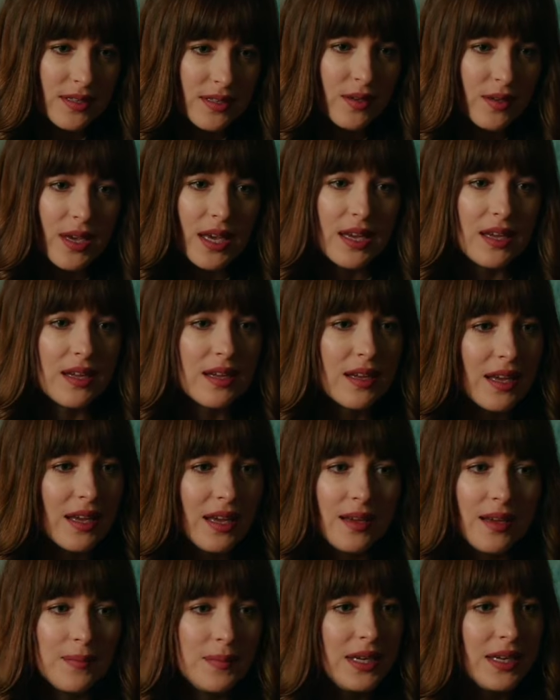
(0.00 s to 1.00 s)
You can't
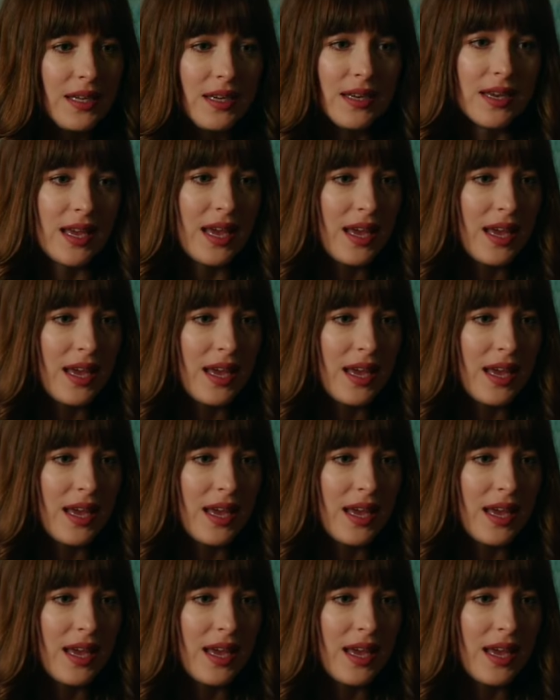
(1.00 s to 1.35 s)
keep me in a